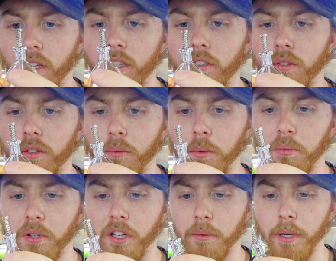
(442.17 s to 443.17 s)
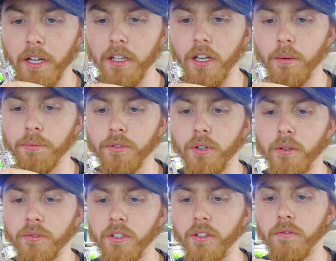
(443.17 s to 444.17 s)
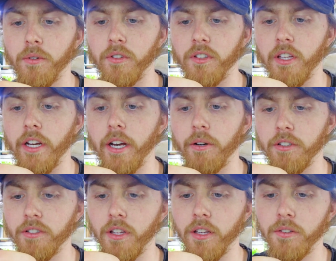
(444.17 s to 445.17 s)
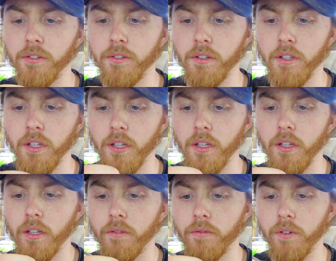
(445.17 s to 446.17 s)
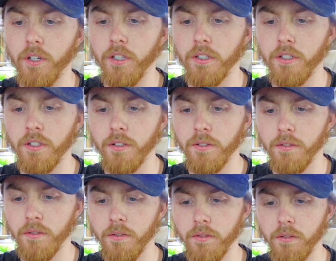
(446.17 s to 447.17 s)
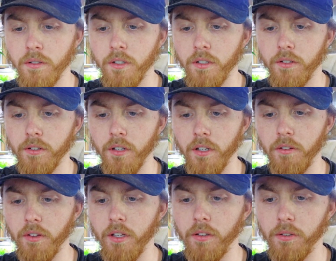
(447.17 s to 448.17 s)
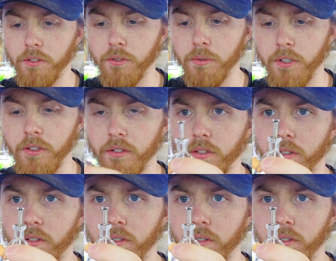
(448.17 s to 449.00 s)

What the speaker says: So then we plug it back up, so obviously the food doesn't get out and stays fresh. Just kind of give that a little twist.